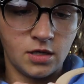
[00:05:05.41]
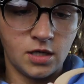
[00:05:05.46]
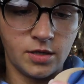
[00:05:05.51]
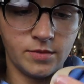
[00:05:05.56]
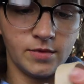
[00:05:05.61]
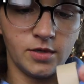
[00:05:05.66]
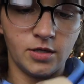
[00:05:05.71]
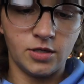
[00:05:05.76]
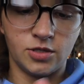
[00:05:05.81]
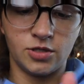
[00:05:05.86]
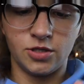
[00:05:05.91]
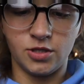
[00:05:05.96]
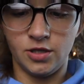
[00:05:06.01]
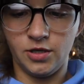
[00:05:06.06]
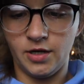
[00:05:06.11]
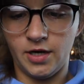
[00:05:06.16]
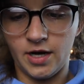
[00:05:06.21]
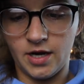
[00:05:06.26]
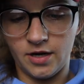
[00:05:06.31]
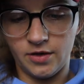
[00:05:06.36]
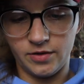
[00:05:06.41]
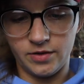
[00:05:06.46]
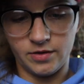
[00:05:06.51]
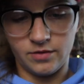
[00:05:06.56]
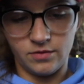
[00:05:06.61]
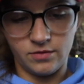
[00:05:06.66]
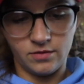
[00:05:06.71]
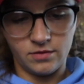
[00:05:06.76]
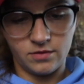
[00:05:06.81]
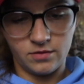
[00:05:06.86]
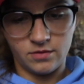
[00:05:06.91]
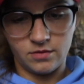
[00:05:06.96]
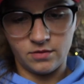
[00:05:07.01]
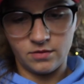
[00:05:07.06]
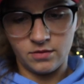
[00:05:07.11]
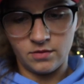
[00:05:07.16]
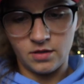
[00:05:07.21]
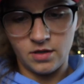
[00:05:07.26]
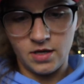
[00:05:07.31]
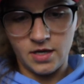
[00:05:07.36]
i'm not sure how it,
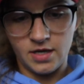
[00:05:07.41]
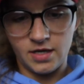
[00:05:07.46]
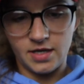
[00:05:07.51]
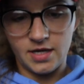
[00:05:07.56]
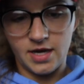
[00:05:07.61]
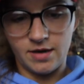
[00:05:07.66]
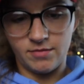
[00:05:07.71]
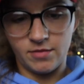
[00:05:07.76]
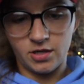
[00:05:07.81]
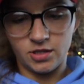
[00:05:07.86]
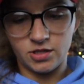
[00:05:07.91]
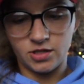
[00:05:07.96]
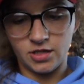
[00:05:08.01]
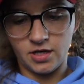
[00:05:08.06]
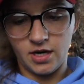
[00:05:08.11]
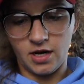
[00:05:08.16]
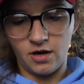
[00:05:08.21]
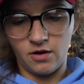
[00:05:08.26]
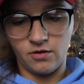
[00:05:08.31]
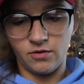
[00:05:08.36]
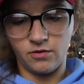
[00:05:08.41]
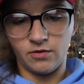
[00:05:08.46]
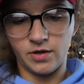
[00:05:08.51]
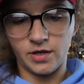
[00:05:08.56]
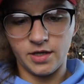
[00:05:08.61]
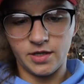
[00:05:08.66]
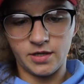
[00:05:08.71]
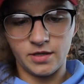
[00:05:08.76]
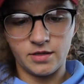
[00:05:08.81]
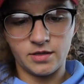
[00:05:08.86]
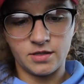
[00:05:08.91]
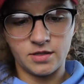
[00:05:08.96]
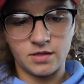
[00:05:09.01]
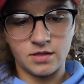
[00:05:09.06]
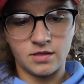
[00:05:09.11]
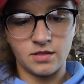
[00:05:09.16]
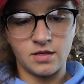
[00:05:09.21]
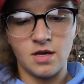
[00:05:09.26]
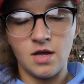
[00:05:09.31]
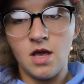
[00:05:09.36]
it. yeah i'm not sure how it
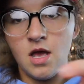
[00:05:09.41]
works